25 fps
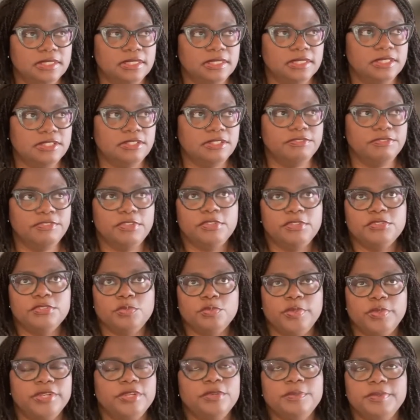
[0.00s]
divulge
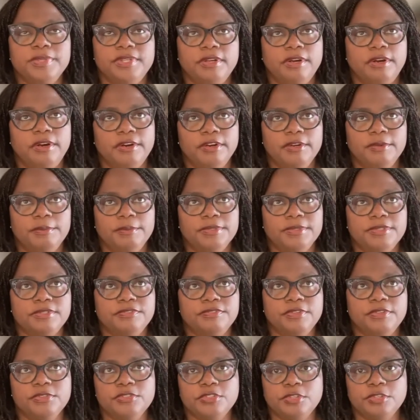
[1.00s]
where we are, but
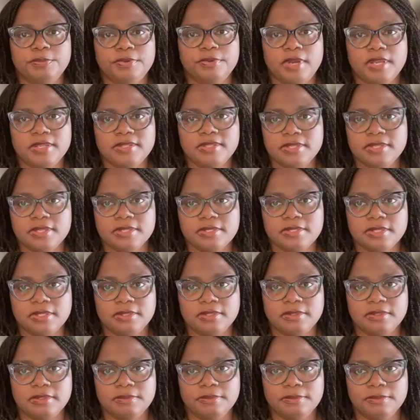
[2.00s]
divulge our process
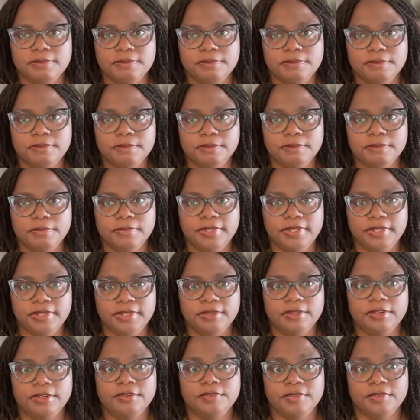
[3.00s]
in
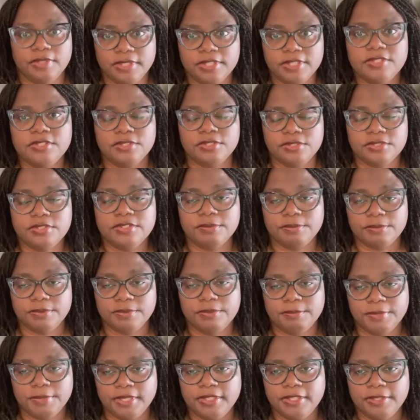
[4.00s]
our relationship
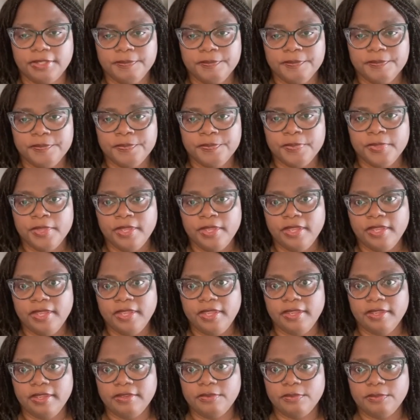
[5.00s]
with money.
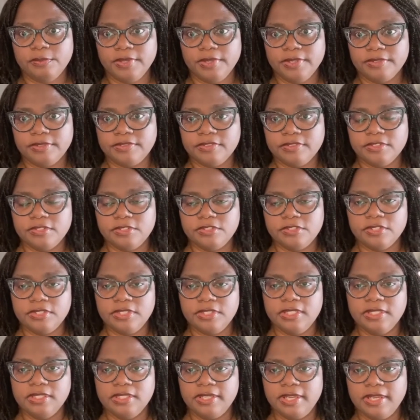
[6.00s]
And what
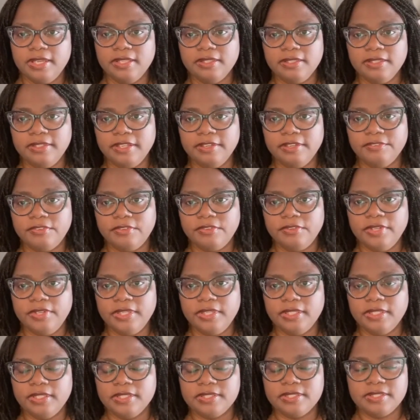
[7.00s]
Janine and Ellen have
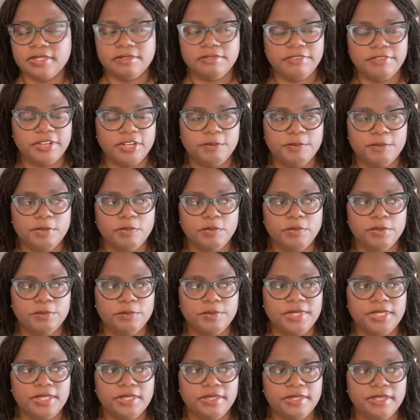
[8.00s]
created is an environment where
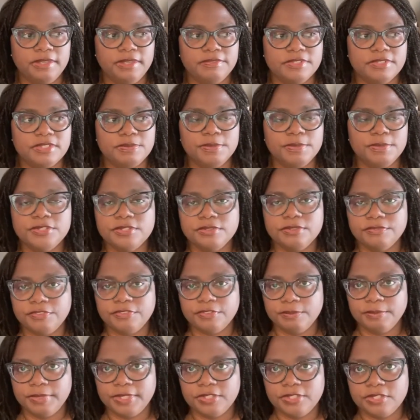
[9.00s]
we can have as much
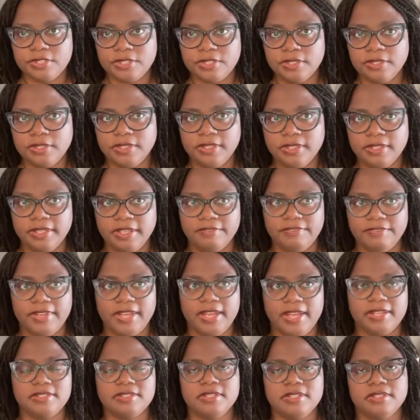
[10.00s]
information and have
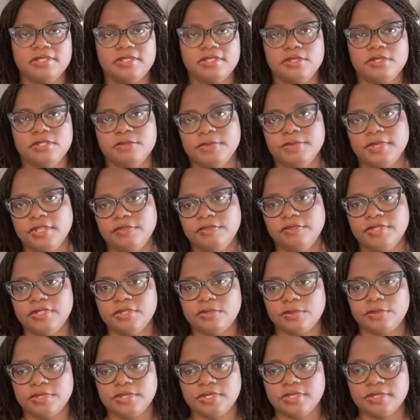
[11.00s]
access to as many
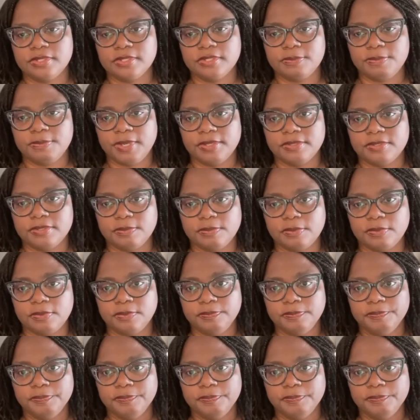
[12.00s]
resources as possible.